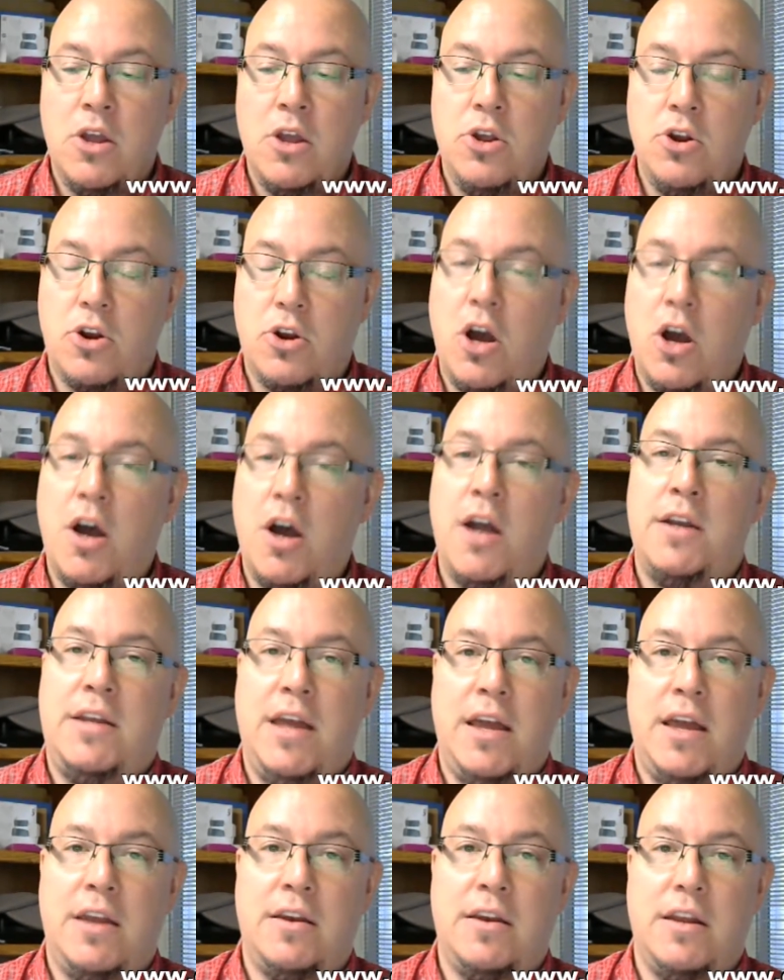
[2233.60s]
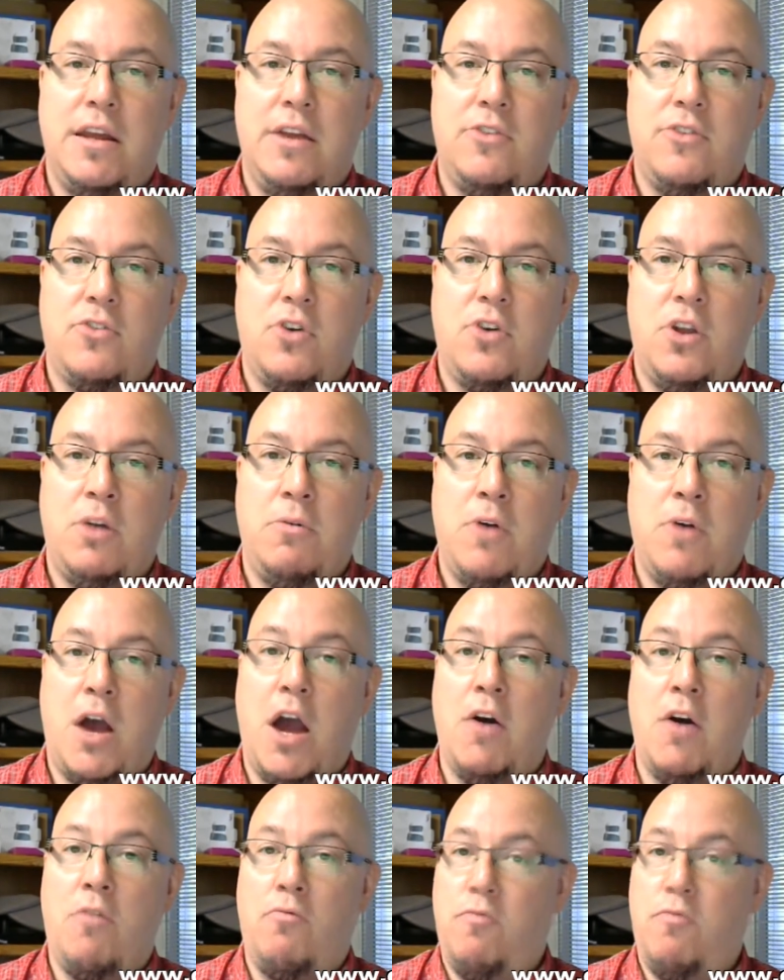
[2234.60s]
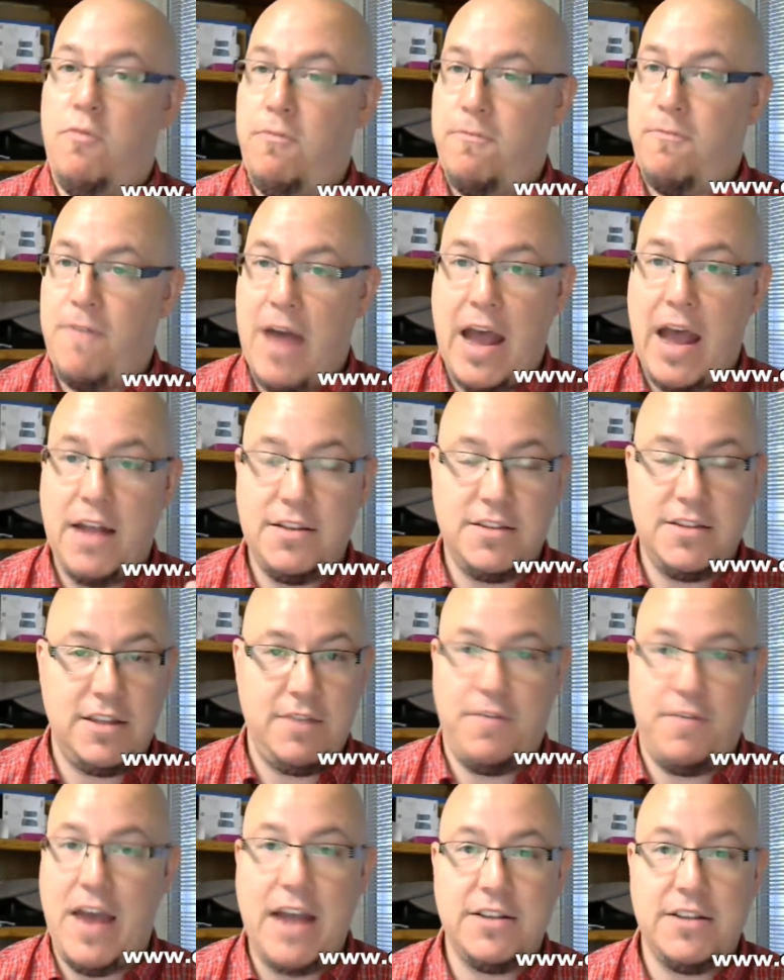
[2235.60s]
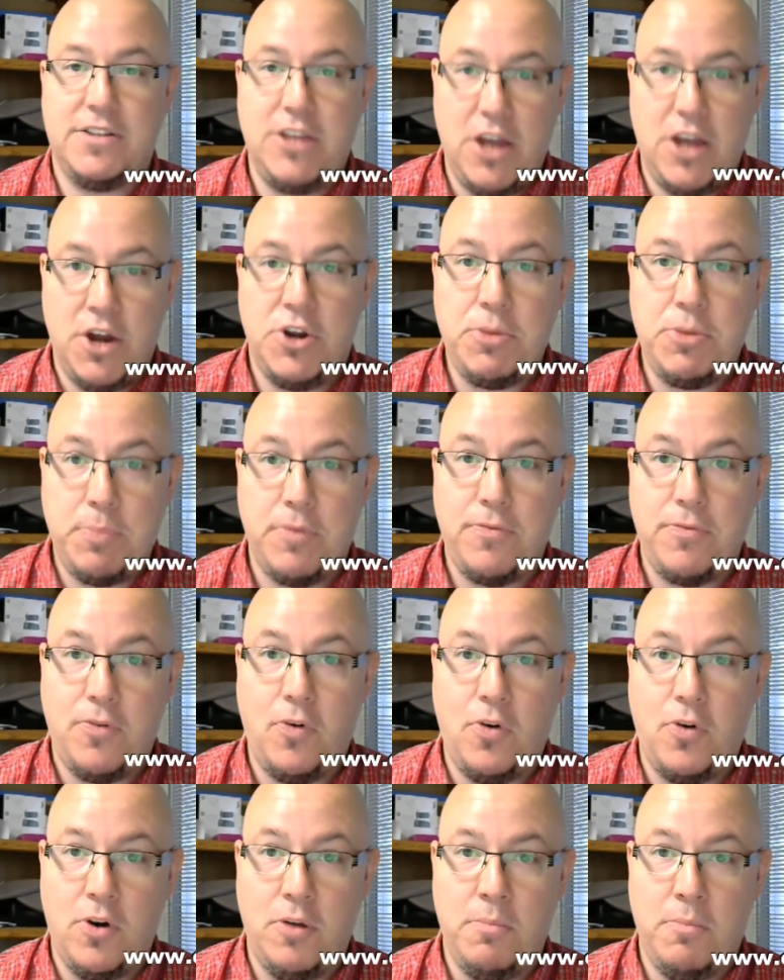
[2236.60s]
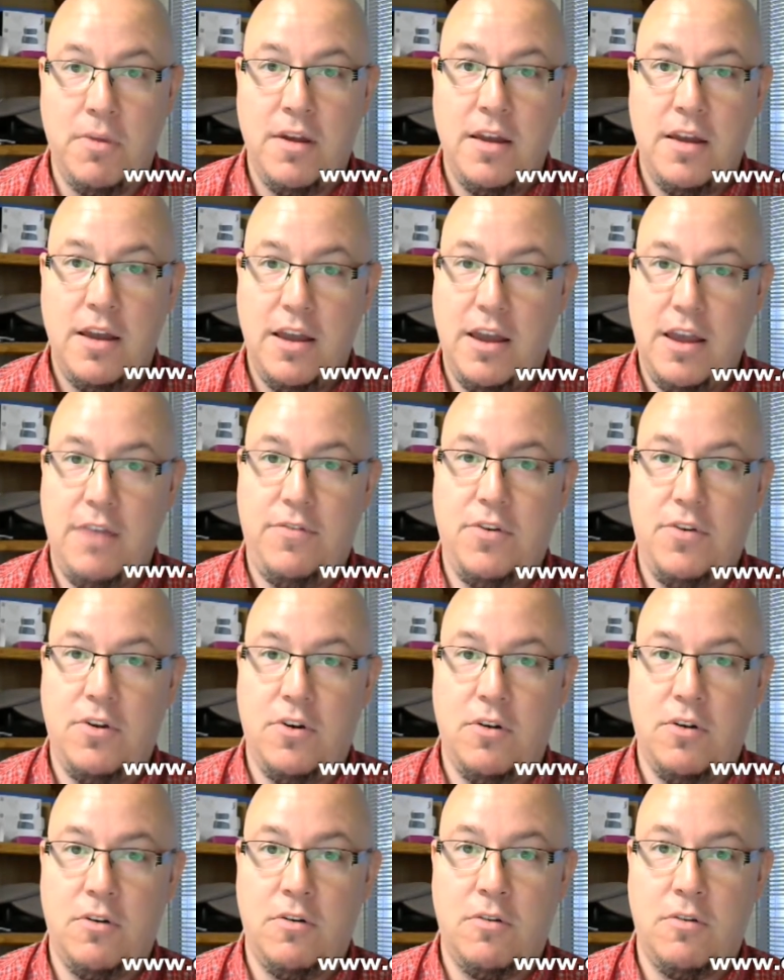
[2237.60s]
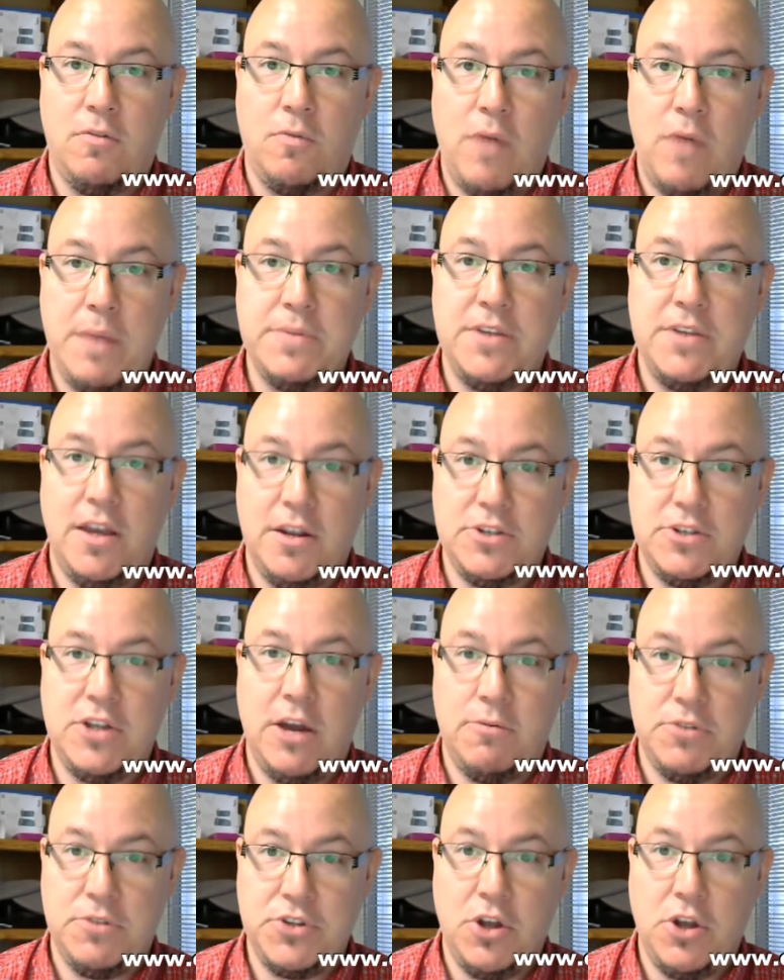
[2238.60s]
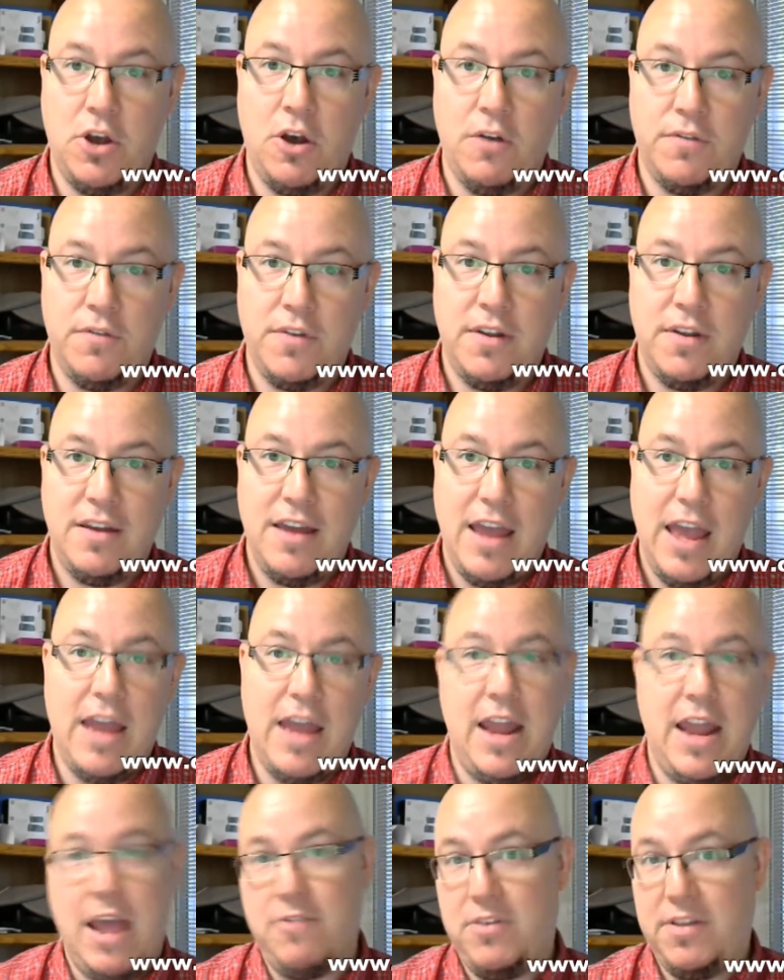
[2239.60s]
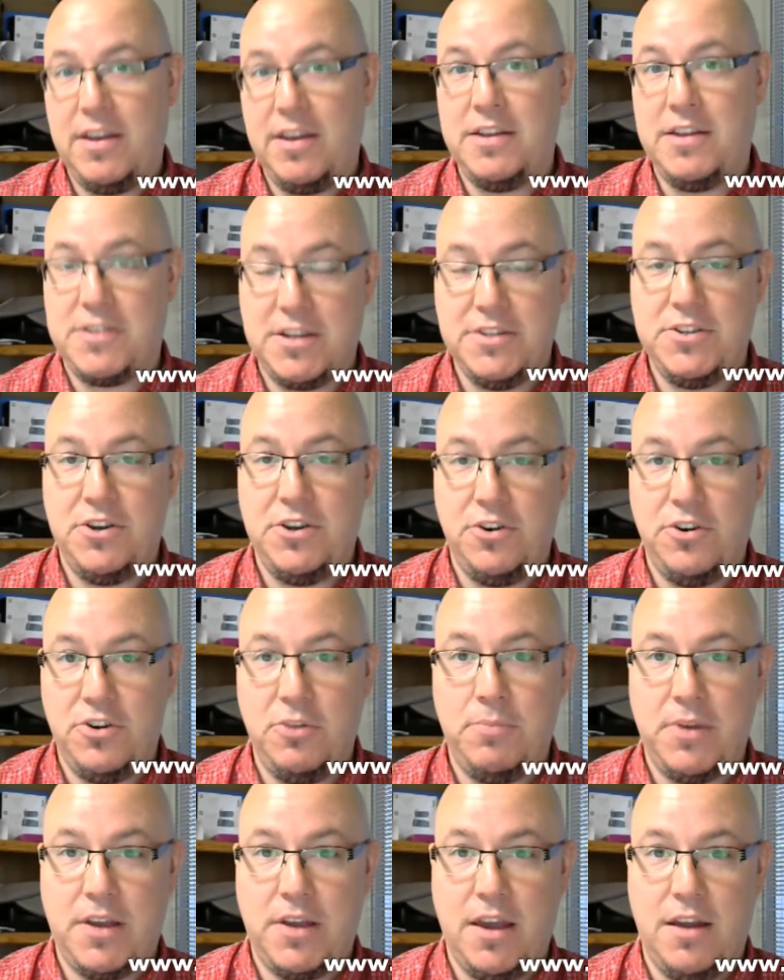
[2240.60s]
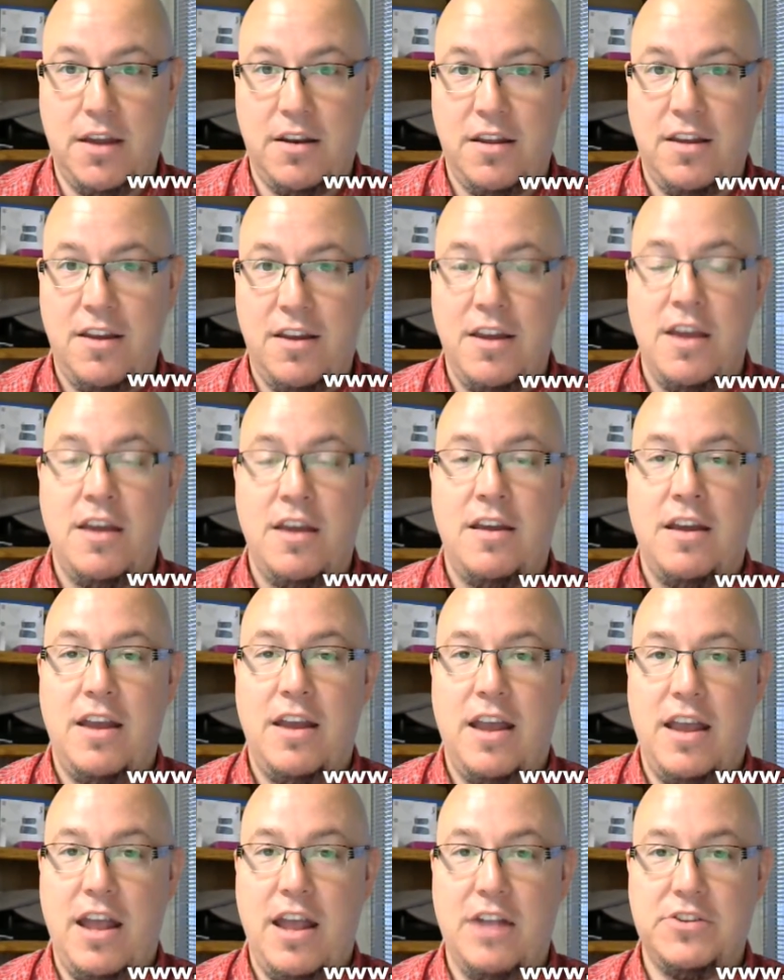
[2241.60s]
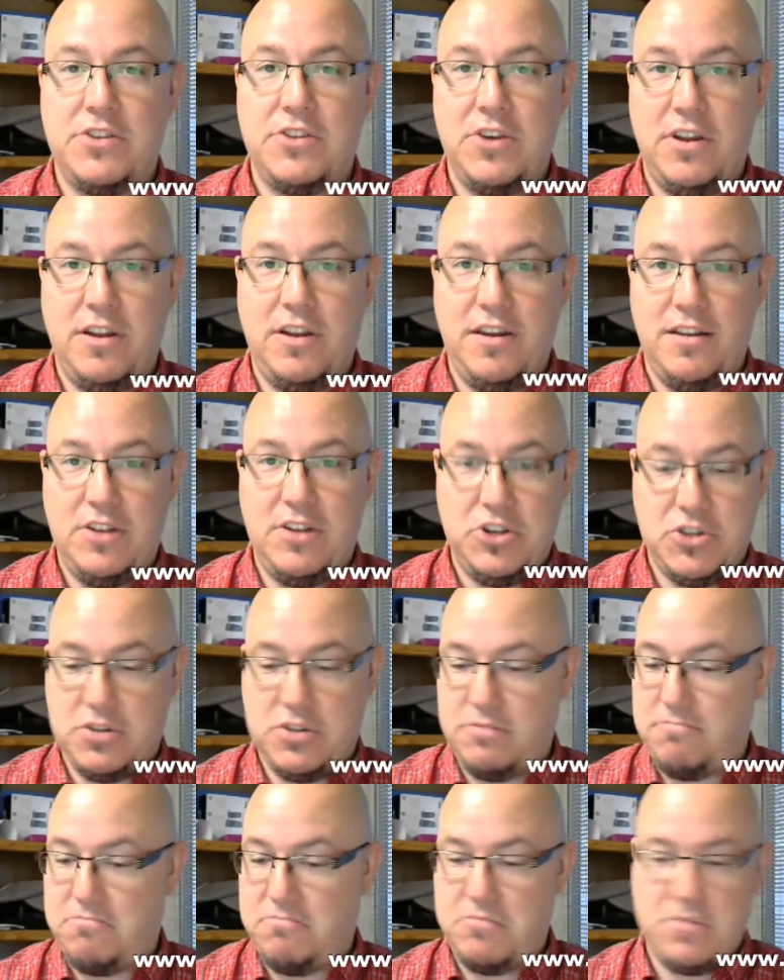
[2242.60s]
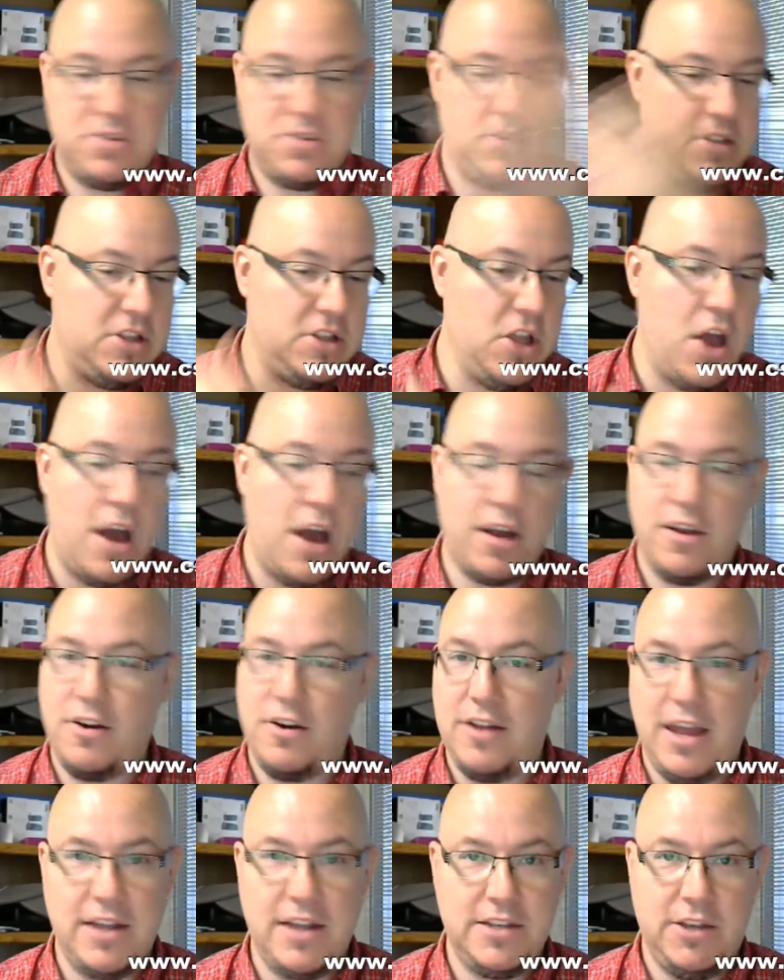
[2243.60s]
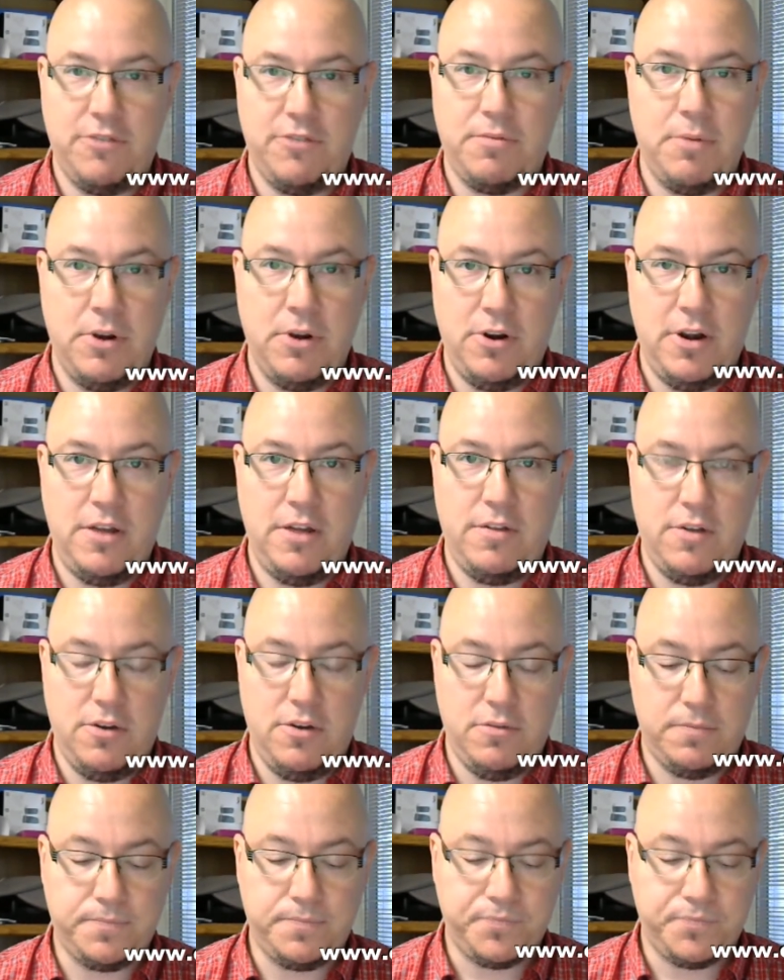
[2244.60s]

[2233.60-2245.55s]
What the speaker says: your content is going to vastly underperform if your website is not resolved and everything is considered duplicate. It's going to just knock your legs out from underneath you.